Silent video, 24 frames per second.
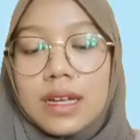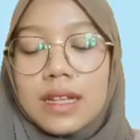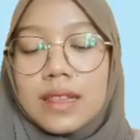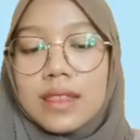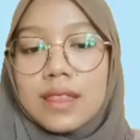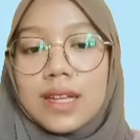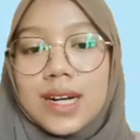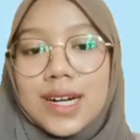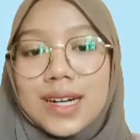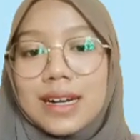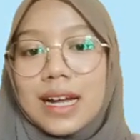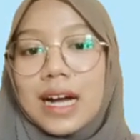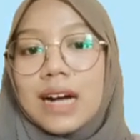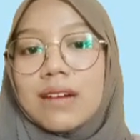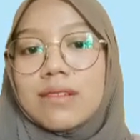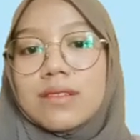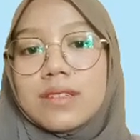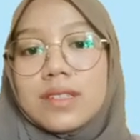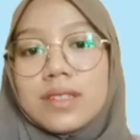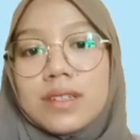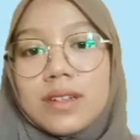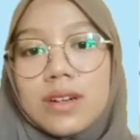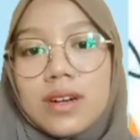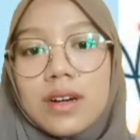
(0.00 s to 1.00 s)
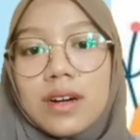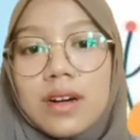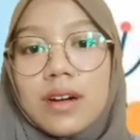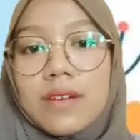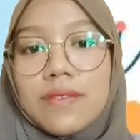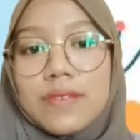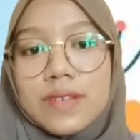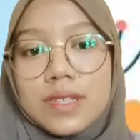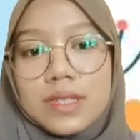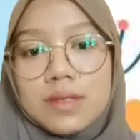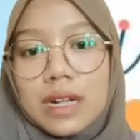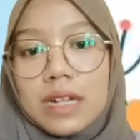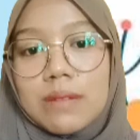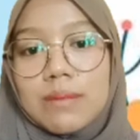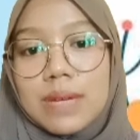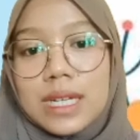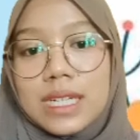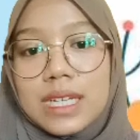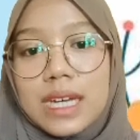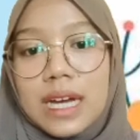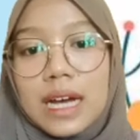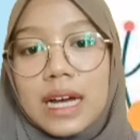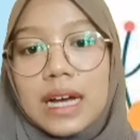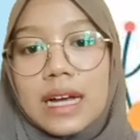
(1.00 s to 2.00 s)
Third, audio visual
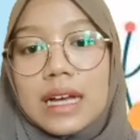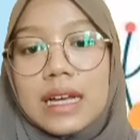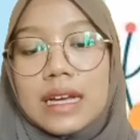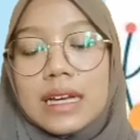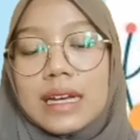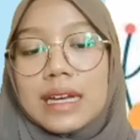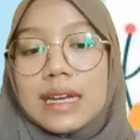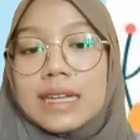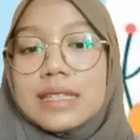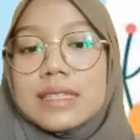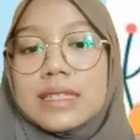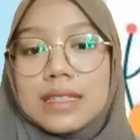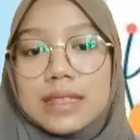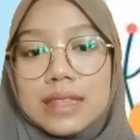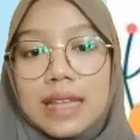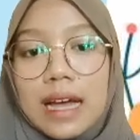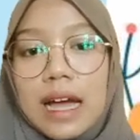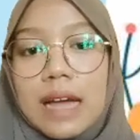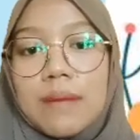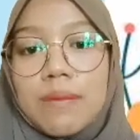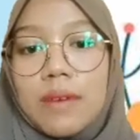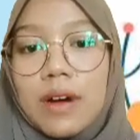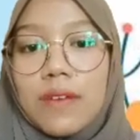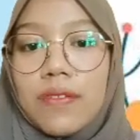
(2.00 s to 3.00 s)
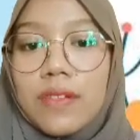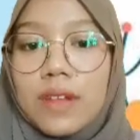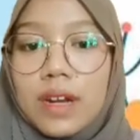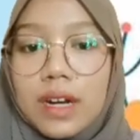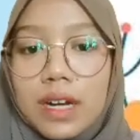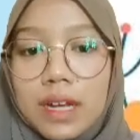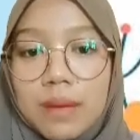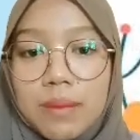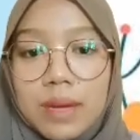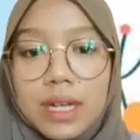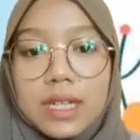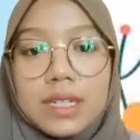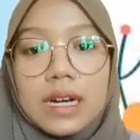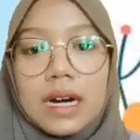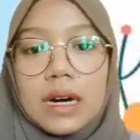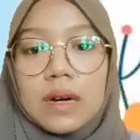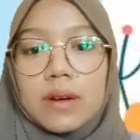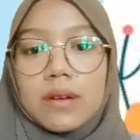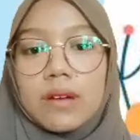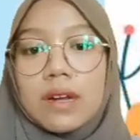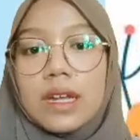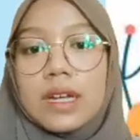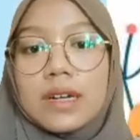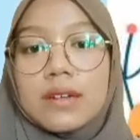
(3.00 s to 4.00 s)
media is a type of learning media
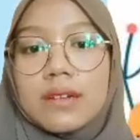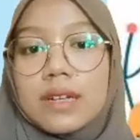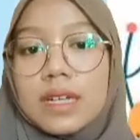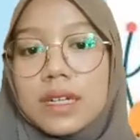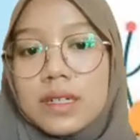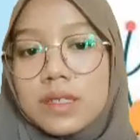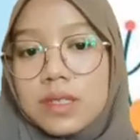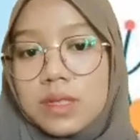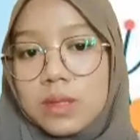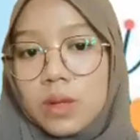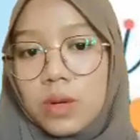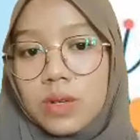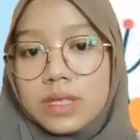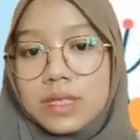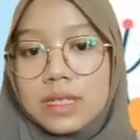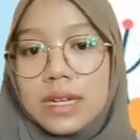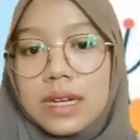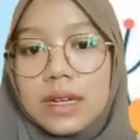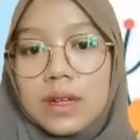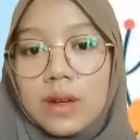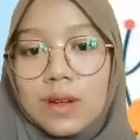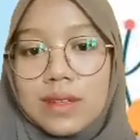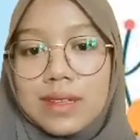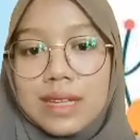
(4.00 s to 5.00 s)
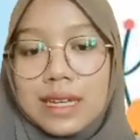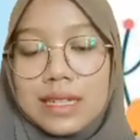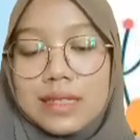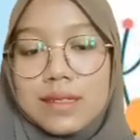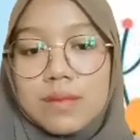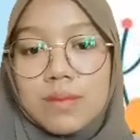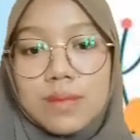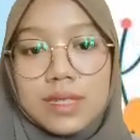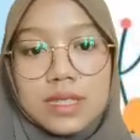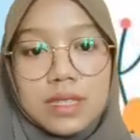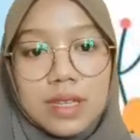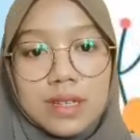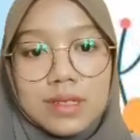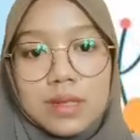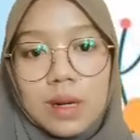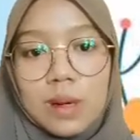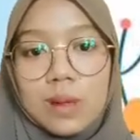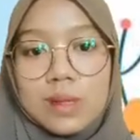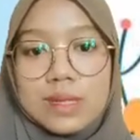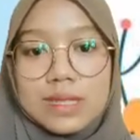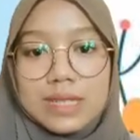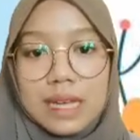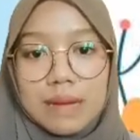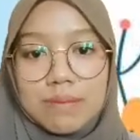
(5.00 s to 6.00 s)
or learning resource that contains message or
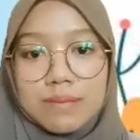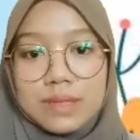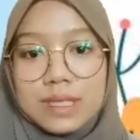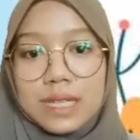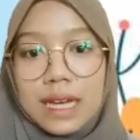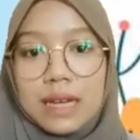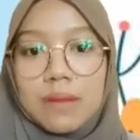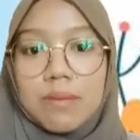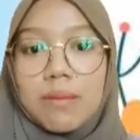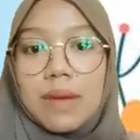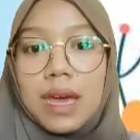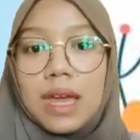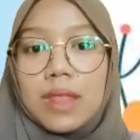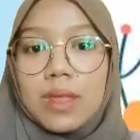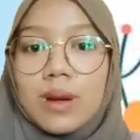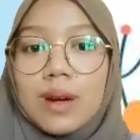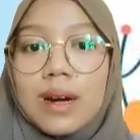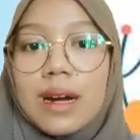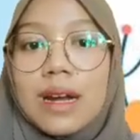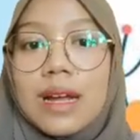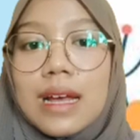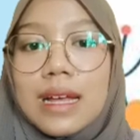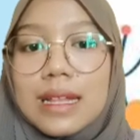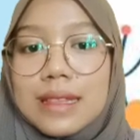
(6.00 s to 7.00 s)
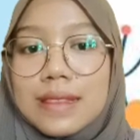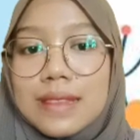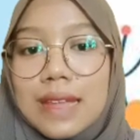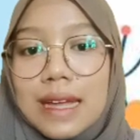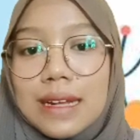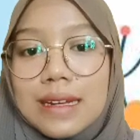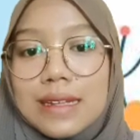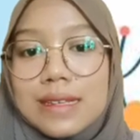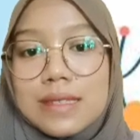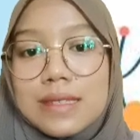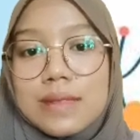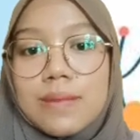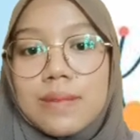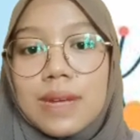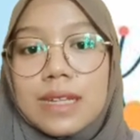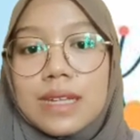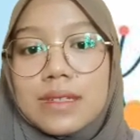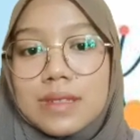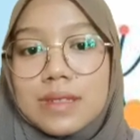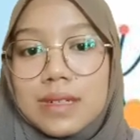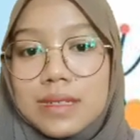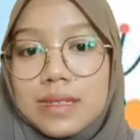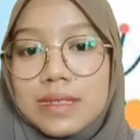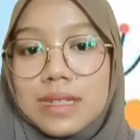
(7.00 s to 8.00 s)
subject matter that is made
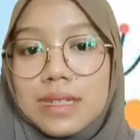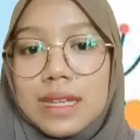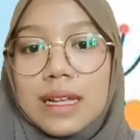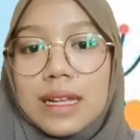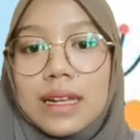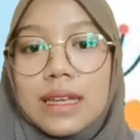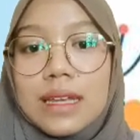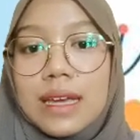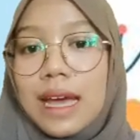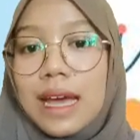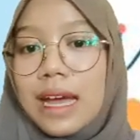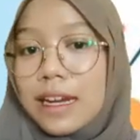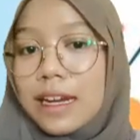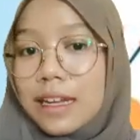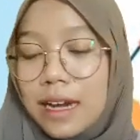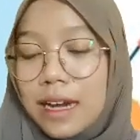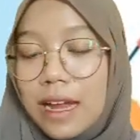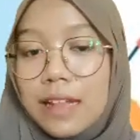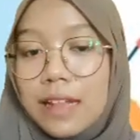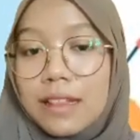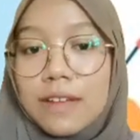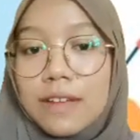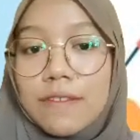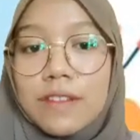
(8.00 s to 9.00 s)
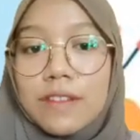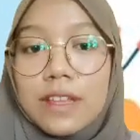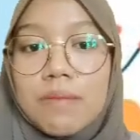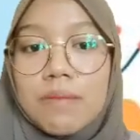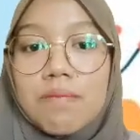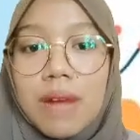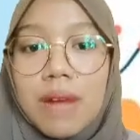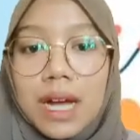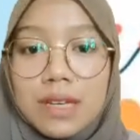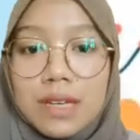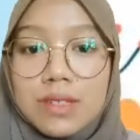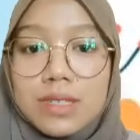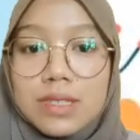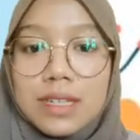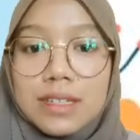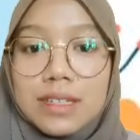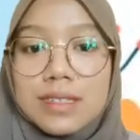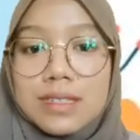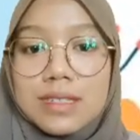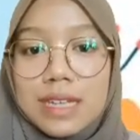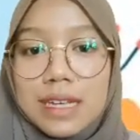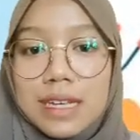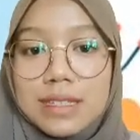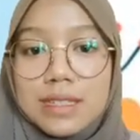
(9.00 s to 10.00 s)
interestingly and creatively by using the
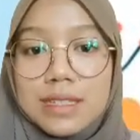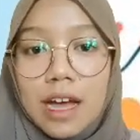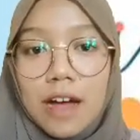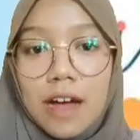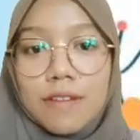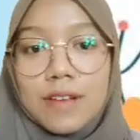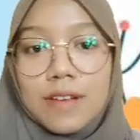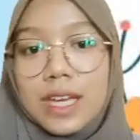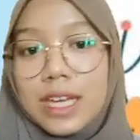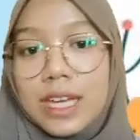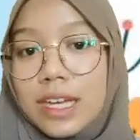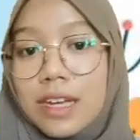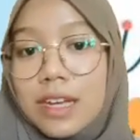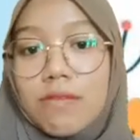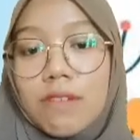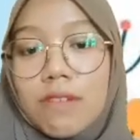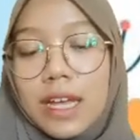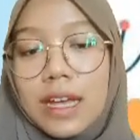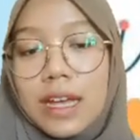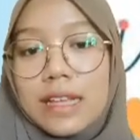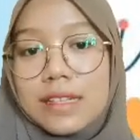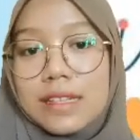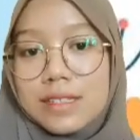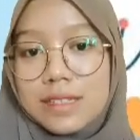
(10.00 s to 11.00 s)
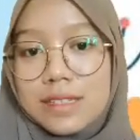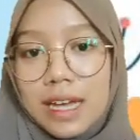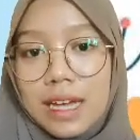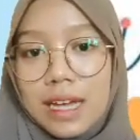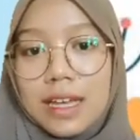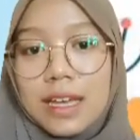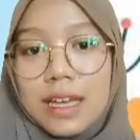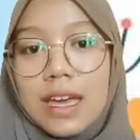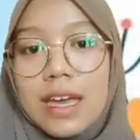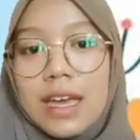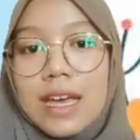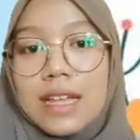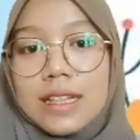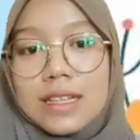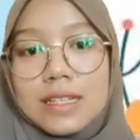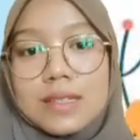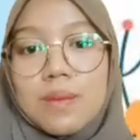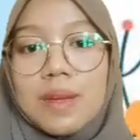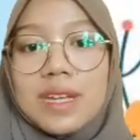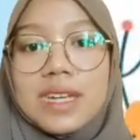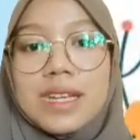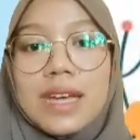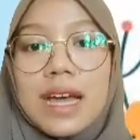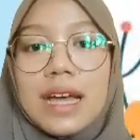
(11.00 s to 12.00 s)
sense of hearing and sight. This
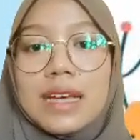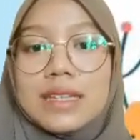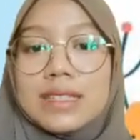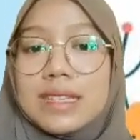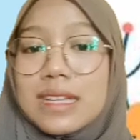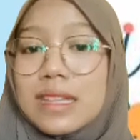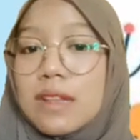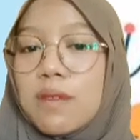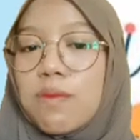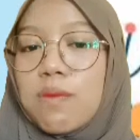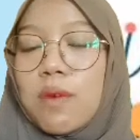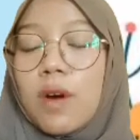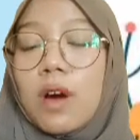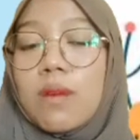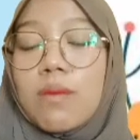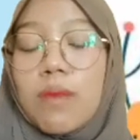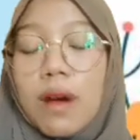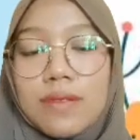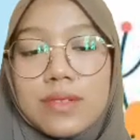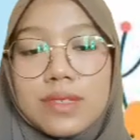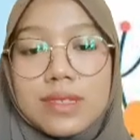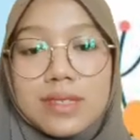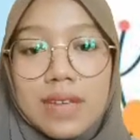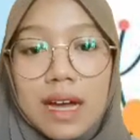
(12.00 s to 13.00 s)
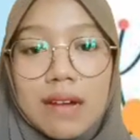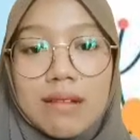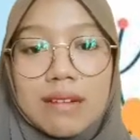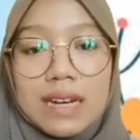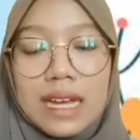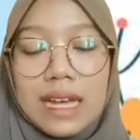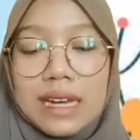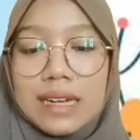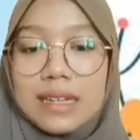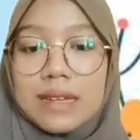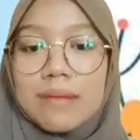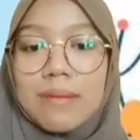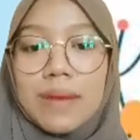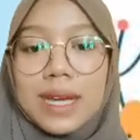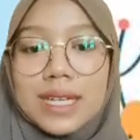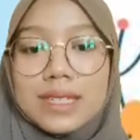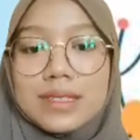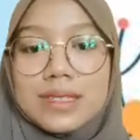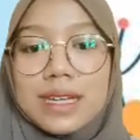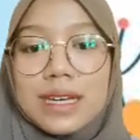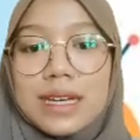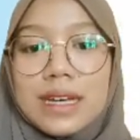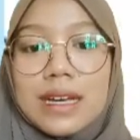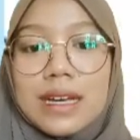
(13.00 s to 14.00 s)
media is in the form of sound and image.